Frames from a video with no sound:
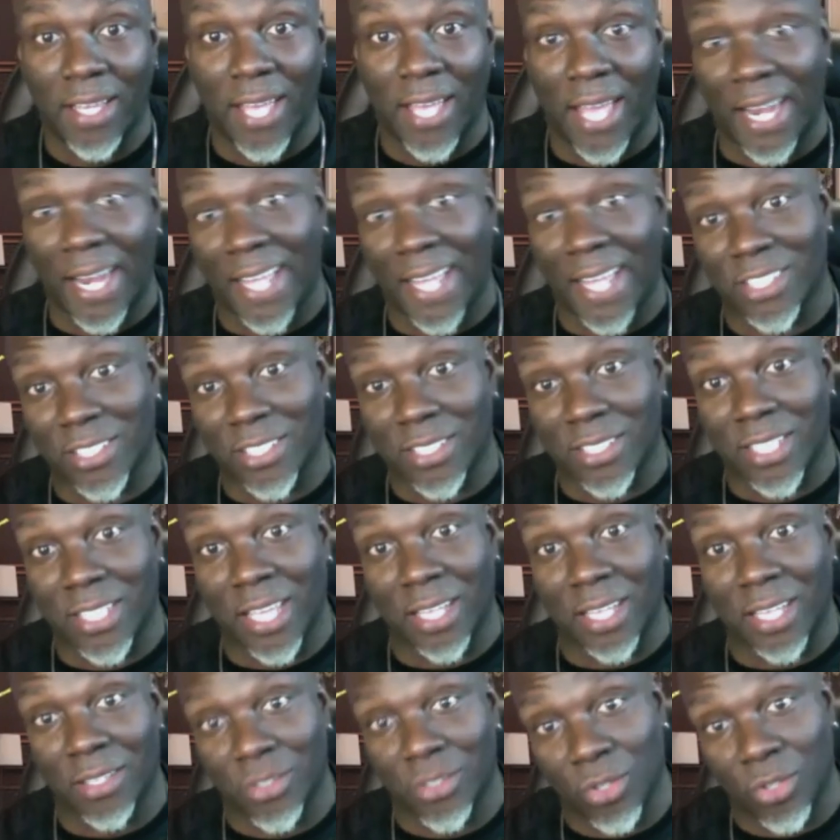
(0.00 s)
And I just
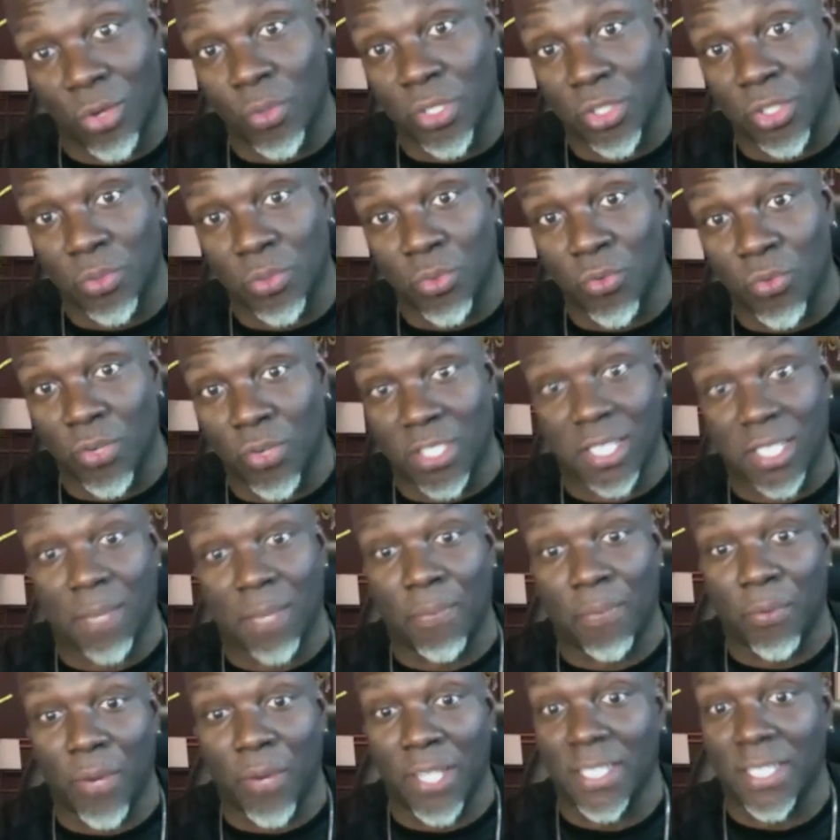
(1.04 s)
think, you know, we should move our
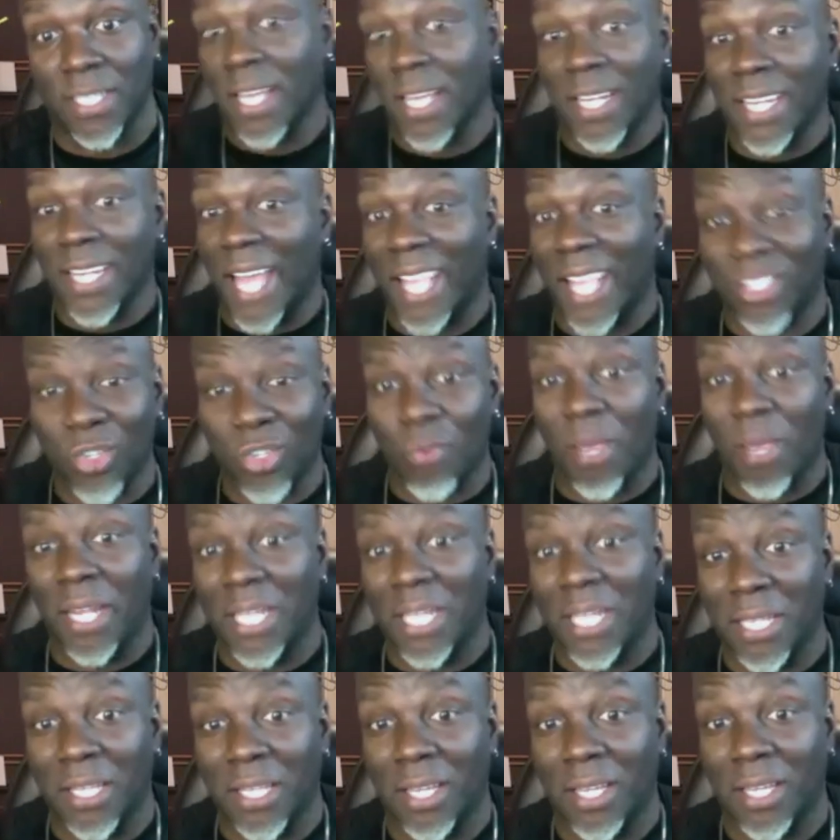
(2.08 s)
separate ways. Not too
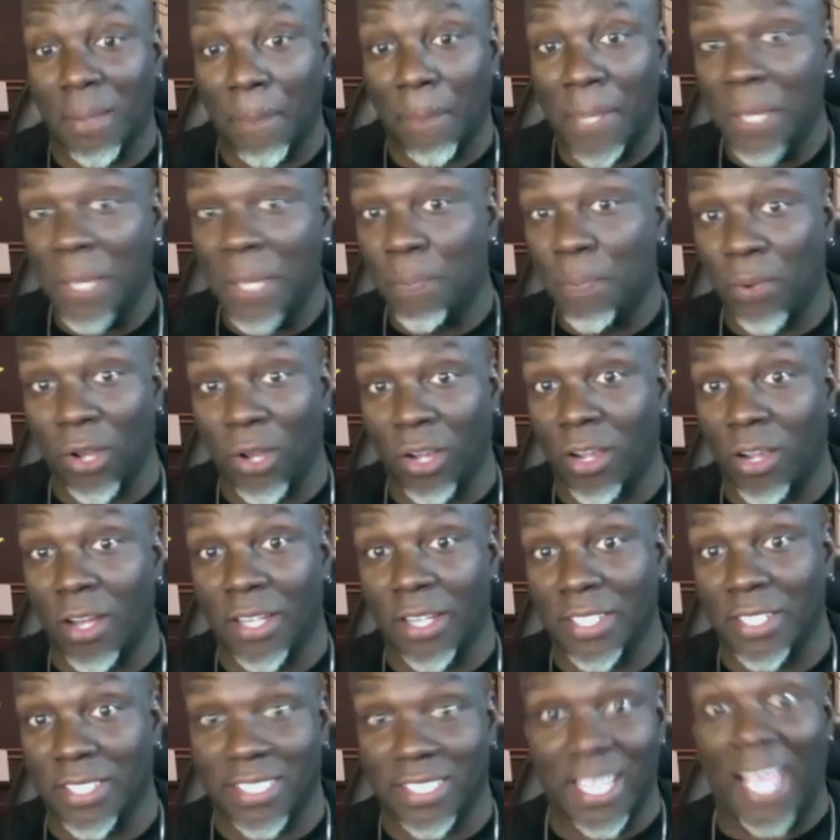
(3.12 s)
many people are
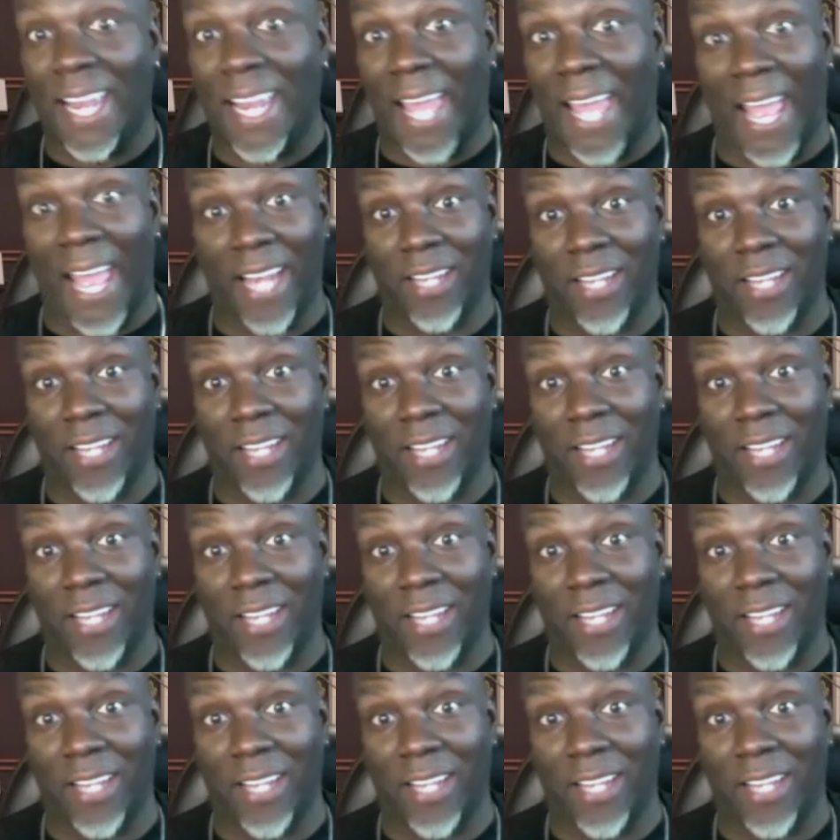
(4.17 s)
gonna say that.